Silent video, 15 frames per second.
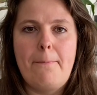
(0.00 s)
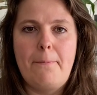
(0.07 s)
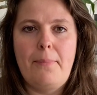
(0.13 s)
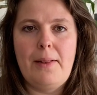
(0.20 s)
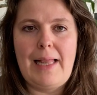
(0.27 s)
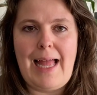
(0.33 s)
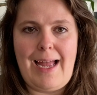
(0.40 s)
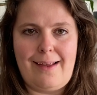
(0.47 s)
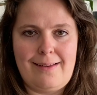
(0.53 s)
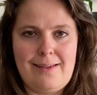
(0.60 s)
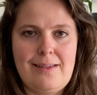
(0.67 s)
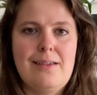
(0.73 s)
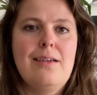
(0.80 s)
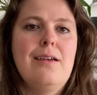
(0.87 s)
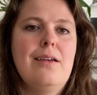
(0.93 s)

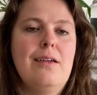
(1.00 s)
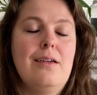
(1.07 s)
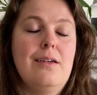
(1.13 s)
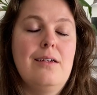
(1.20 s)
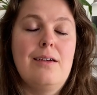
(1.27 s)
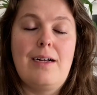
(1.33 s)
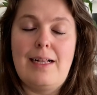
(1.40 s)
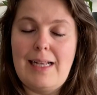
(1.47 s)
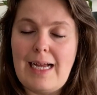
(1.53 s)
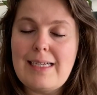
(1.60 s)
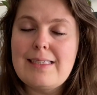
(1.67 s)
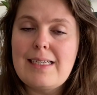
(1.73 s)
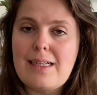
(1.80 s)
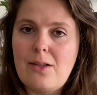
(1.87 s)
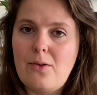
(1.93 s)
black
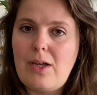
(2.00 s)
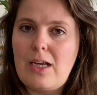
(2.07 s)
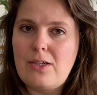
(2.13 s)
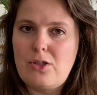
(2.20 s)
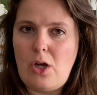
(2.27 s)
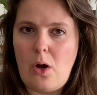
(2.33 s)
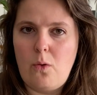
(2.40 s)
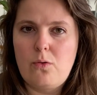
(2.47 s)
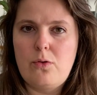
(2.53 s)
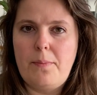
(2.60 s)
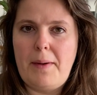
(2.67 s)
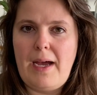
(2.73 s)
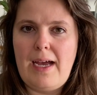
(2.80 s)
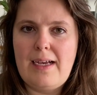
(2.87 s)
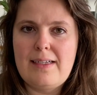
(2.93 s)
classic looking tote
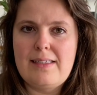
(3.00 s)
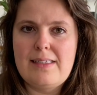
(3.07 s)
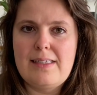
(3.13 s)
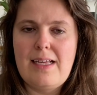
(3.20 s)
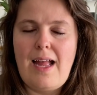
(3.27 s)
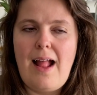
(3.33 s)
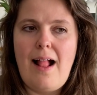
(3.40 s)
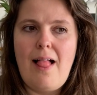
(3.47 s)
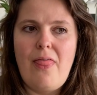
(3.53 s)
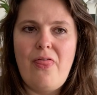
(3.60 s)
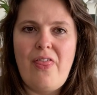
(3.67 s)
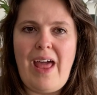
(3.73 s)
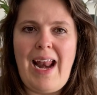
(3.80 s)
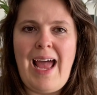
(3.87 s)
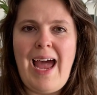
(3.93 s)
bags
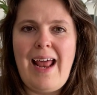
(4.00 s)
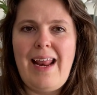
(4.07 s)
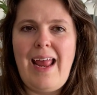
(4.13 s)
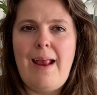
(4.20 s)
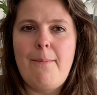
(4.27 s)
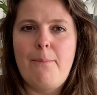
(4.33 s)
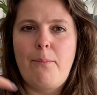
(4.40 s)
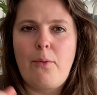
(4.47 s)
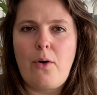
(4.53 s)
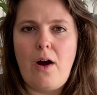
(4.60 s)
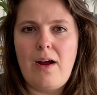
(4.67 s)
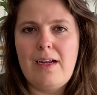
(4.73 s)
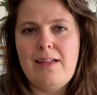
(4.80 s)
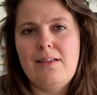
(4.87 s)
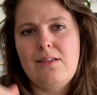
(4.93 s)
that had a
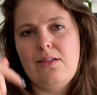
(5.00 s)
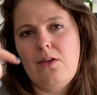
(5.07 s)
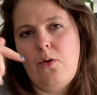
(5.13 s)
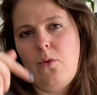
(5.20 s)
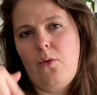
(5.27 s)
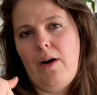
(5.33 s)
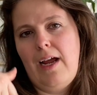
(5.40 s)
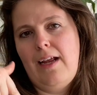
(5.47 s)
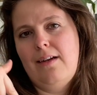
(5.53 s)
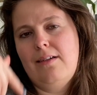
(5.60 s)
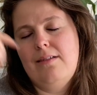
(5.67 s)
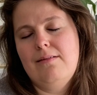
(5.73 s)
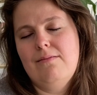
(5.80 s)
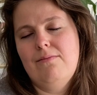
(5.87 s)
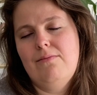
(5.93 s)
bright red
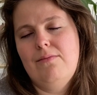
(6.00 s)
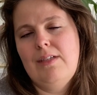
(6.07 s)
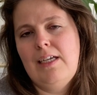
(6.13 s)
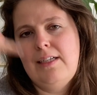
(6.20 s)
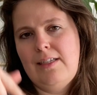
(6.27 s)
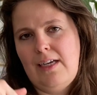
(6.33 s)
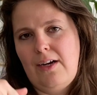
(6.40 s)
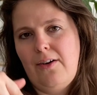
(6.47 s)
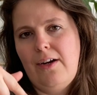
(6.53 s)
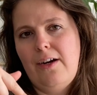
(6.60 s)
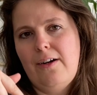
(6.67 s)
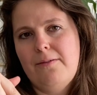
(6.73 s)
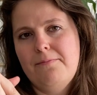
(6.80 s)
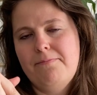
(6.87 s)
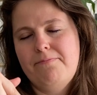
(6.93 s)
interior.